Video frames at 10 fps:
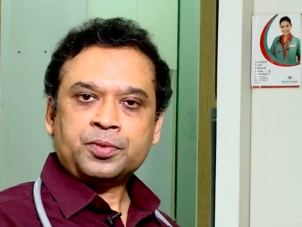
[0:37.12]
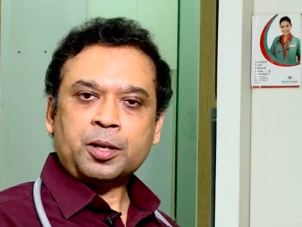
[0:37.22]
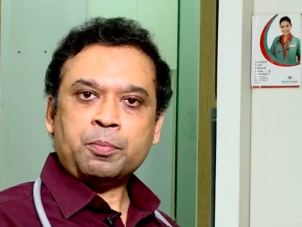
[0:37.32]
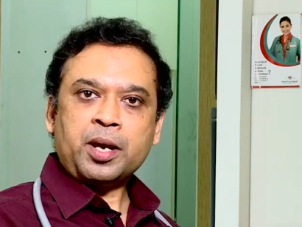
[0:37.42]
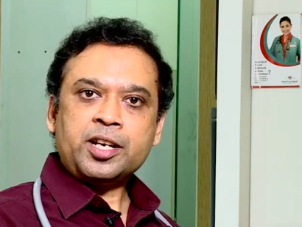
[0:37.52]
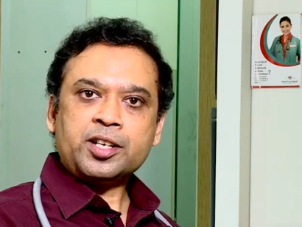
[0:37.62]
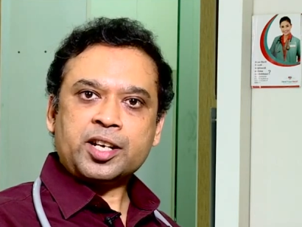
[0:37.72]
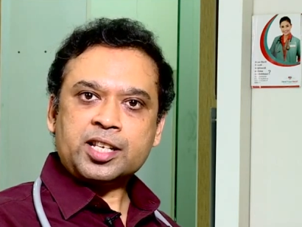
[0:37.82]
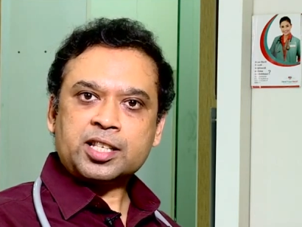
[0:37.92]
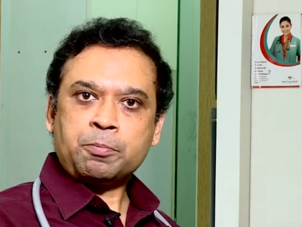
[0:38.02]
The main
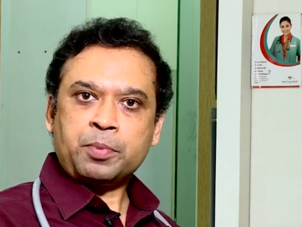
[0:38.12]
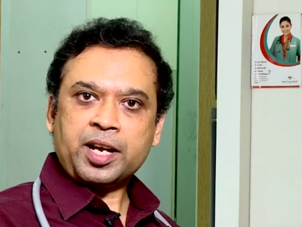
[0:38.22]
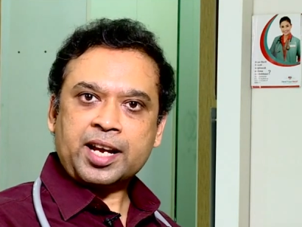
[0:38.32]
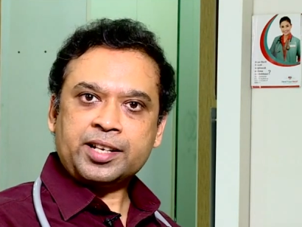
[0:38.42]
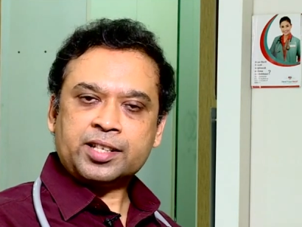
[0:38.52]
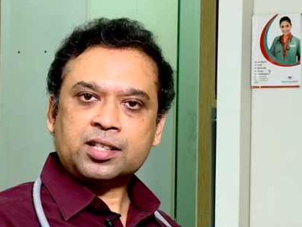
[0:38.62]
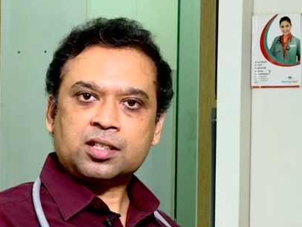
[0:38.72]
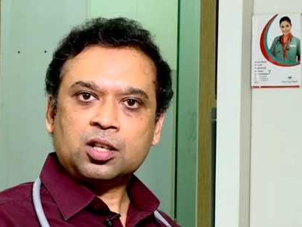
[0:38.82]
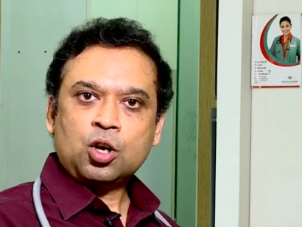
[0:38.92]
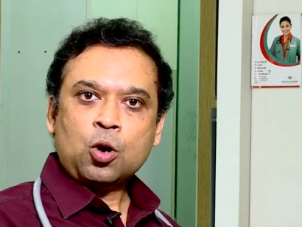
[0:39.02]
reason behind is
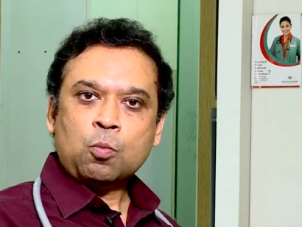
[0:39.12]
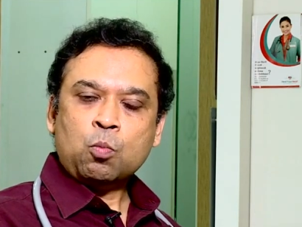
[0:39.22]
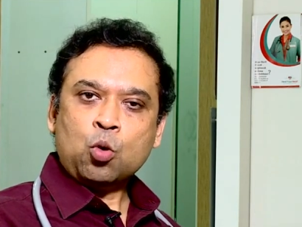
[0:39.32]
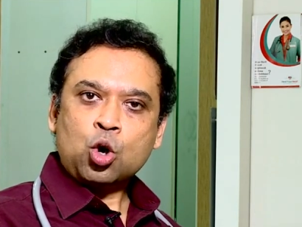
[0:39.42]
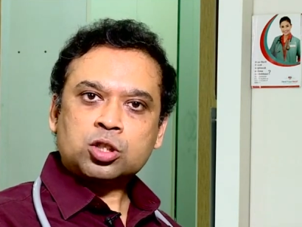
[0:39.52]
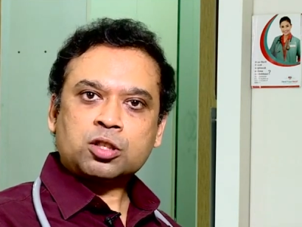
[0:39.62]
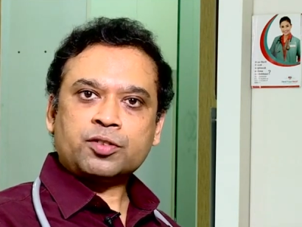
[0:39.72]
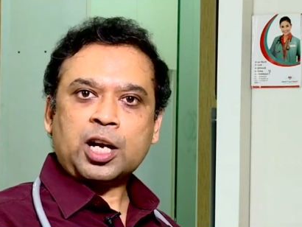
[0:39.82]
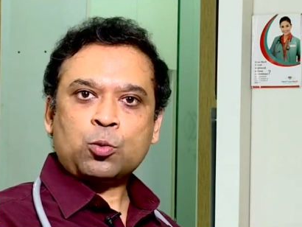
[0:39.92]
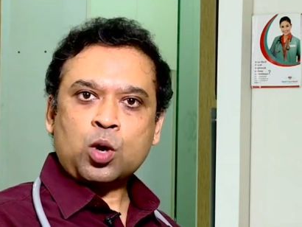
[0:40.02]
most
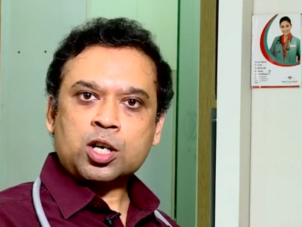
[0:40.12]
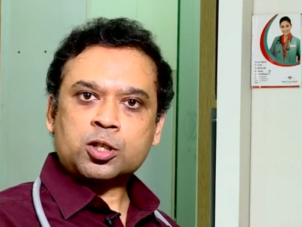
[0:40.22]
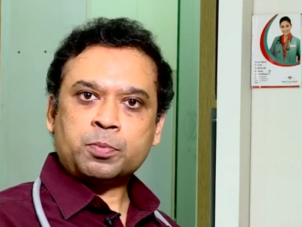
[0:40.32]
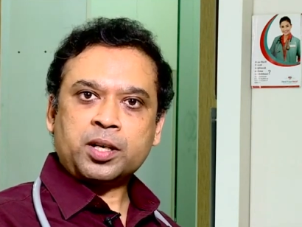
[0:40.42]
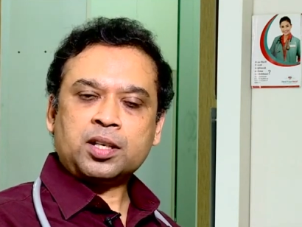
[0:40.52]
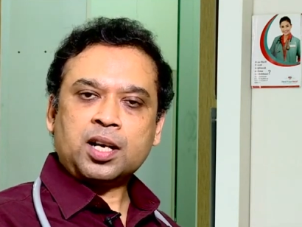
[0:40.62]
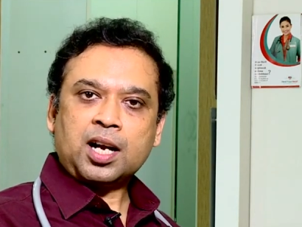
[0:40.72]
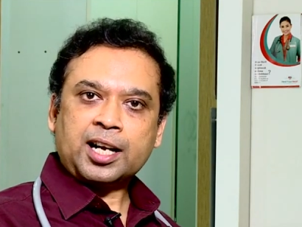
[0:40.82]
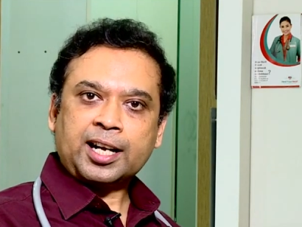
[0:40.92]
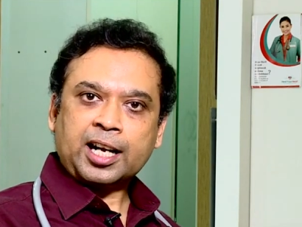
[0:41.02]
of the advancement
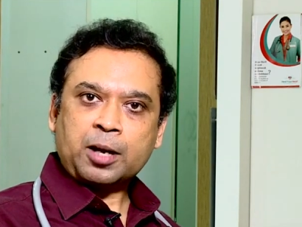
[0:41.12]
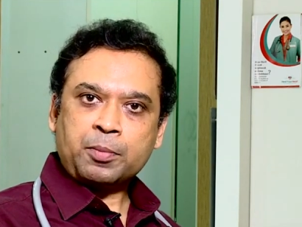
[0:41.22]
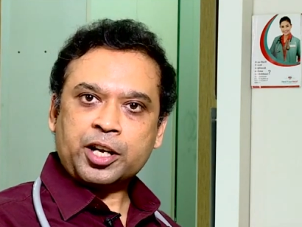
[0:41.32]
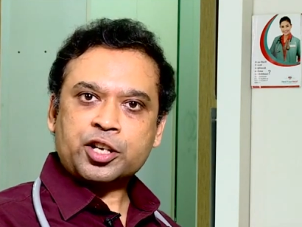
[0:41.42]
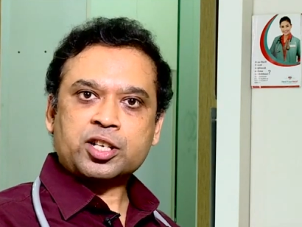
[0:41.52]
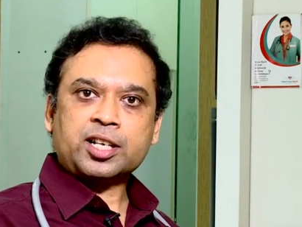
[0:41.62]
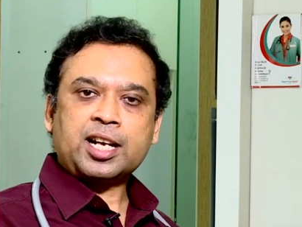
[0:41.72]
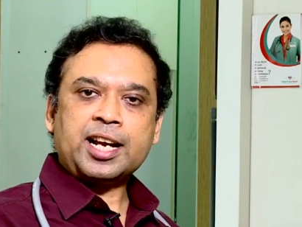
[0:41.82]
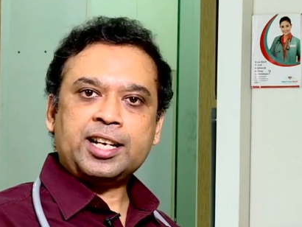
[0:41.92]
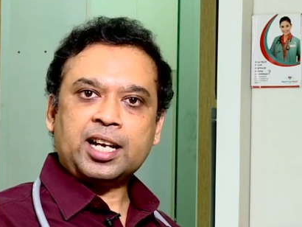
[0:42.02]
and recommendation
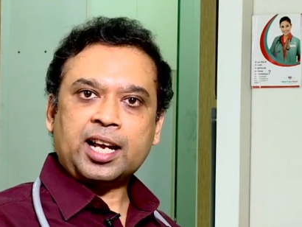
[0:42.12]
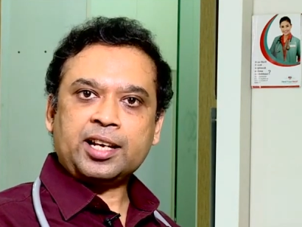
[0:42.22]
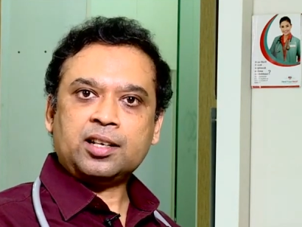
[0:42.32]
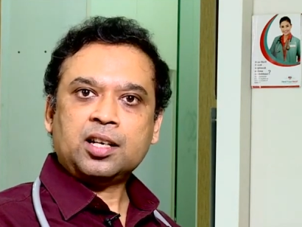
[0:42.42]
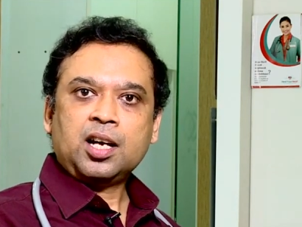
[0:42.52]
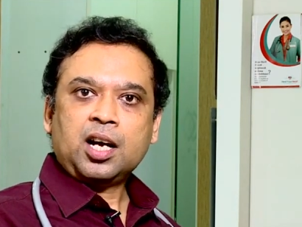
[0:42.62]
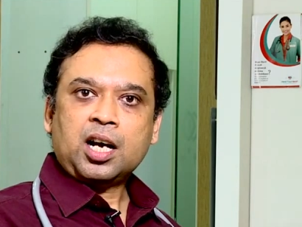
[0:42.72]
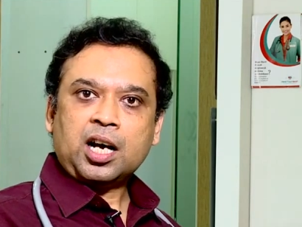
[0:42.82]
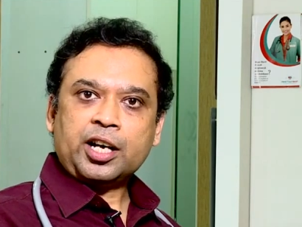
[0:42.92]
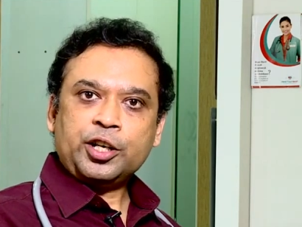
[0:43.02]
guideline
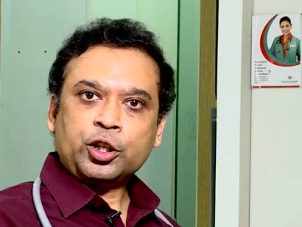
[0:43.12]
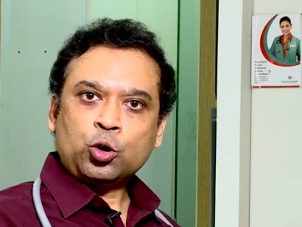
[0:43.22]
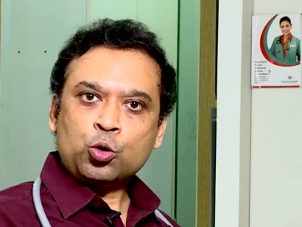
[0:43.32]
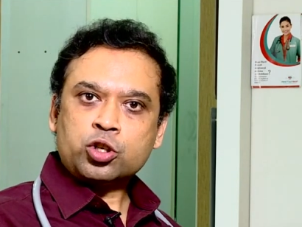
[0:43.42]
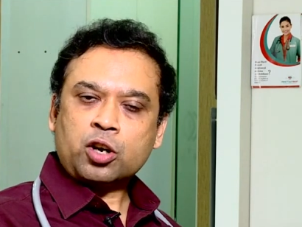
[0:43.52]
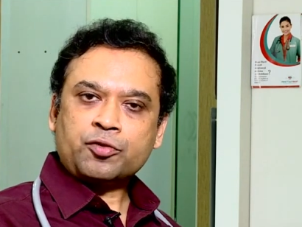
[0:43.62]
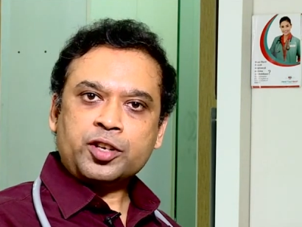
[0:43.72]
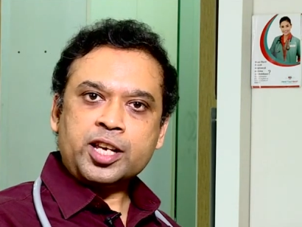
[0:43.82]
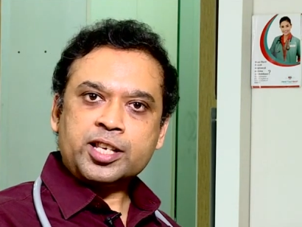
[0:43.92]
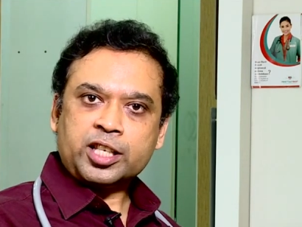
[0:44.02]
and inclusion of
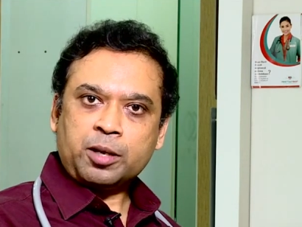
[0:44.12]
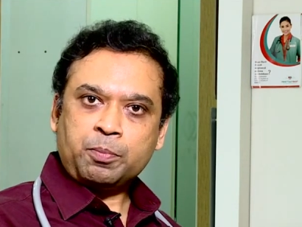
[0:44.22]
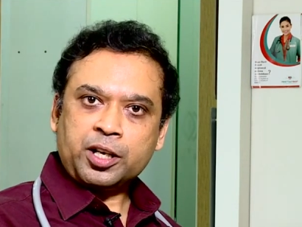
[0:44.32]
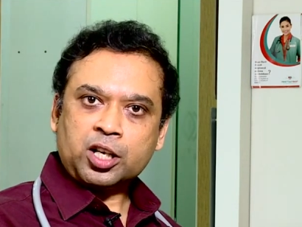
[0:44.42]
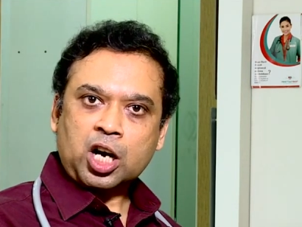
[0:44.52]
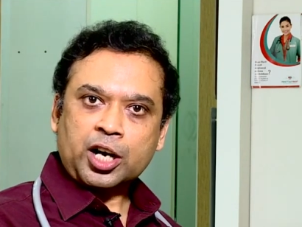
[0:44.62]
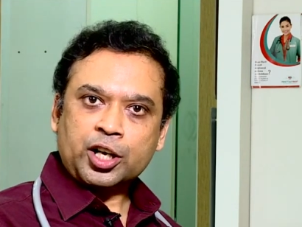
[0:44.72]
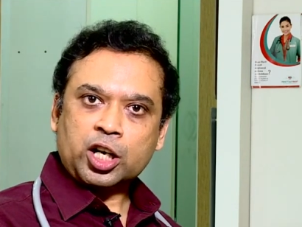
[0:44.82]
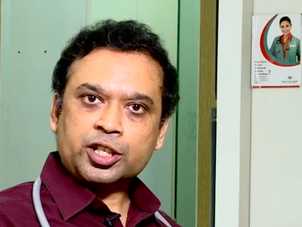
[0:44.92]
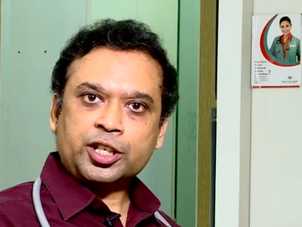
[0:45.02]
EECP in
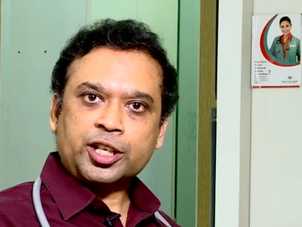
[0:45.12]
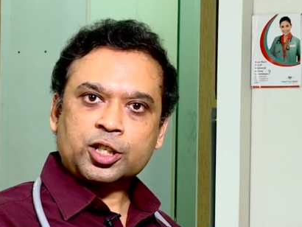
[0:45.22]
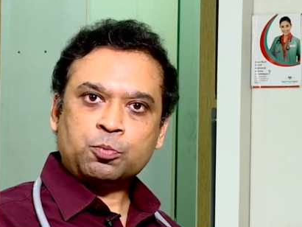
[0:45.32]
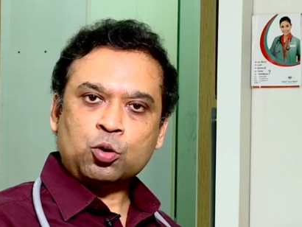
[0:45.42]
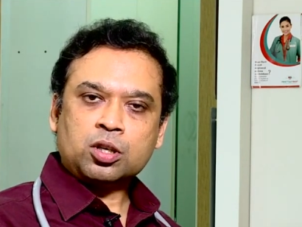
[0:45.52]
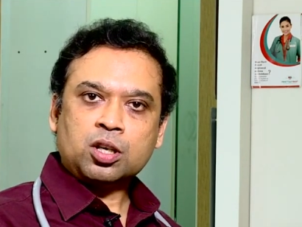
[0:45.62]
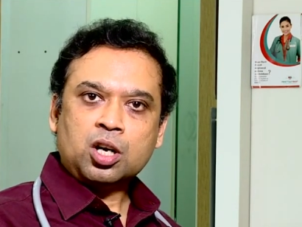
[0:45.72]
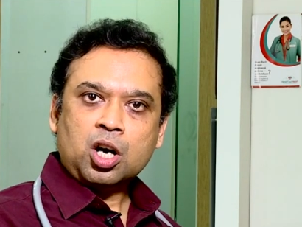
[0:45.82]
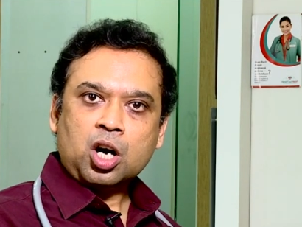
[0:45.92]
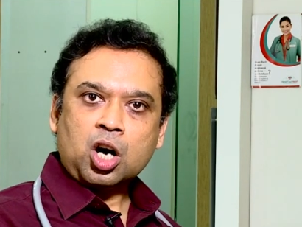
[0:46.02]
cardiology textbook
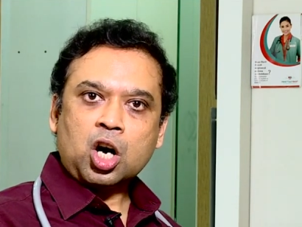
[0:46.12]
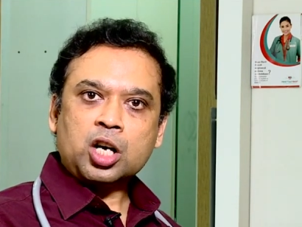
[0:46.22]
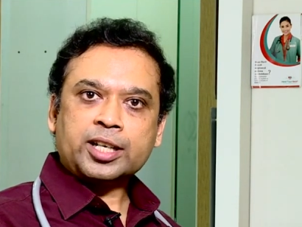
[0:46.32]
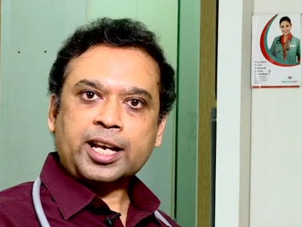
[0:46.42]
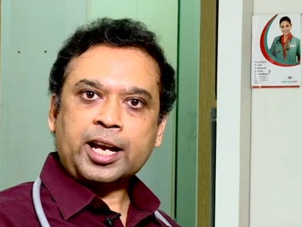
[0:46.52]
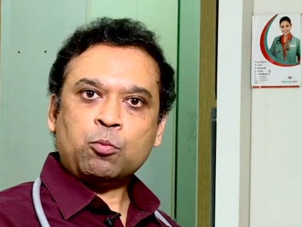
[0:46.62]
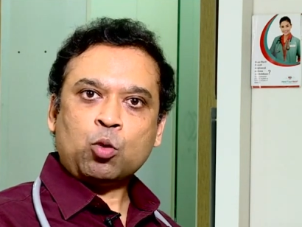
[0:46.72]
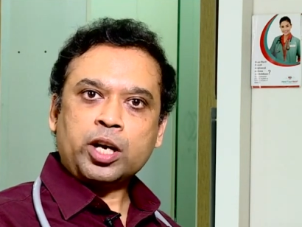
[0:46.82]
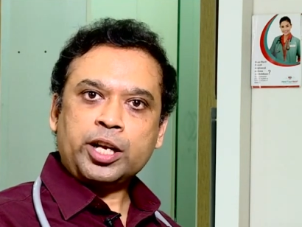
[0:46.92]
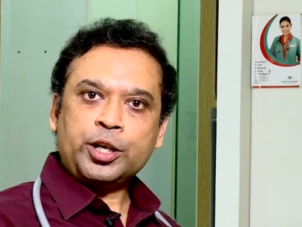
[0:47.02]
all
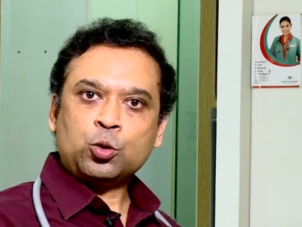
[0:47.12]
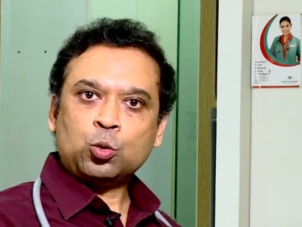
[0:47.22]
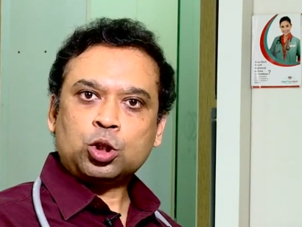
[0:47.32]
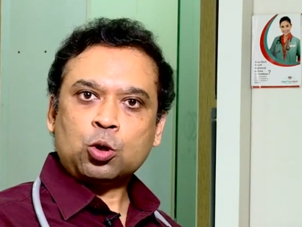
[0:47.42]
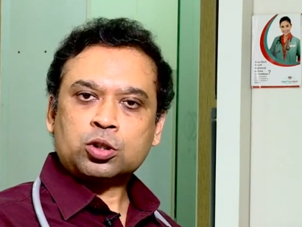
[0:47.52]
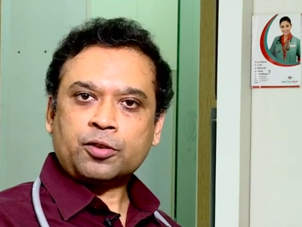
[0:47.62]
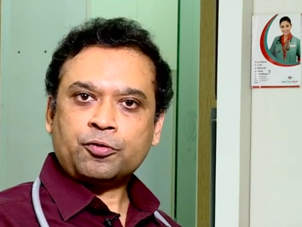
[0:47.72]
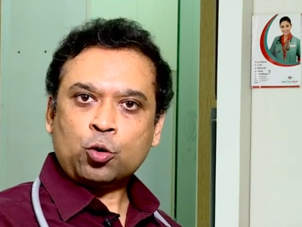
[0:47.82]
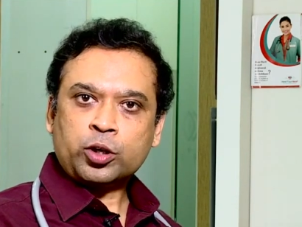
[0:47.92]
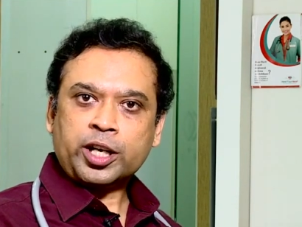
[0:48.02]
came only in
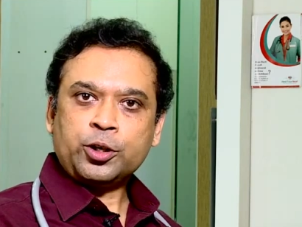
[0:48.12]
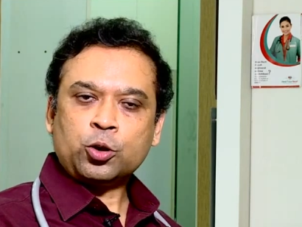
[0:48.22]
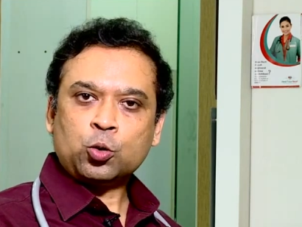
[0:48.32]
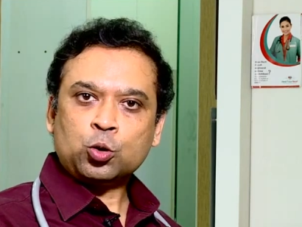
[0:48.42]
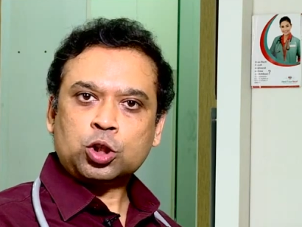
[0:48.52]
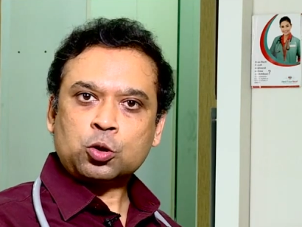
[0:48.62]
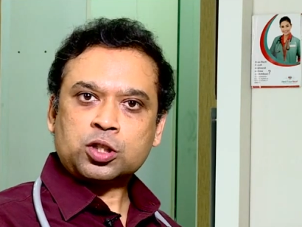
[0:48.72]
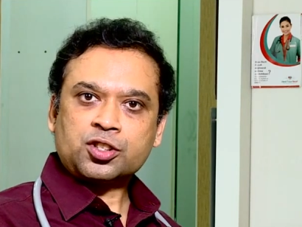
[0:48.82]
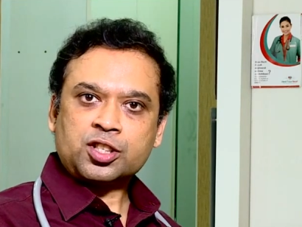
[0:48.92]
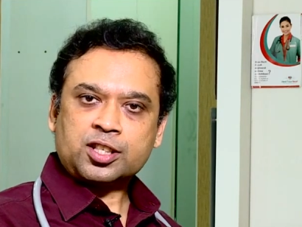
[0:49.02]
2014 to
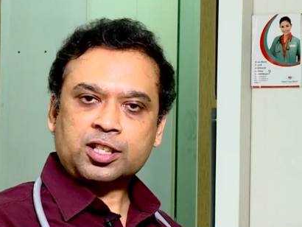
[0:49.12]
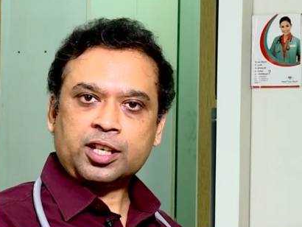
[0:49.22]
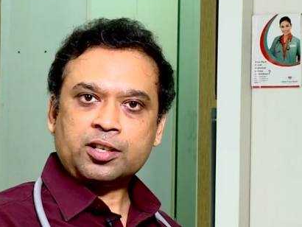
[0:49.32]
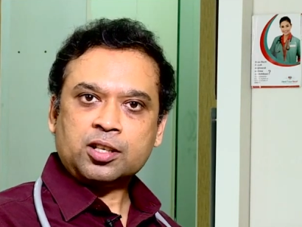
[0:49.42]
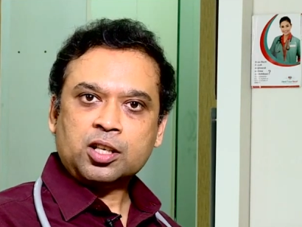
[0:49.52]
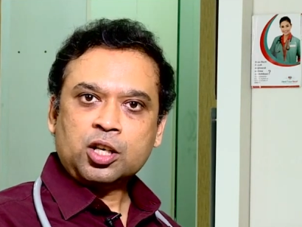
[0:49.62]
2016.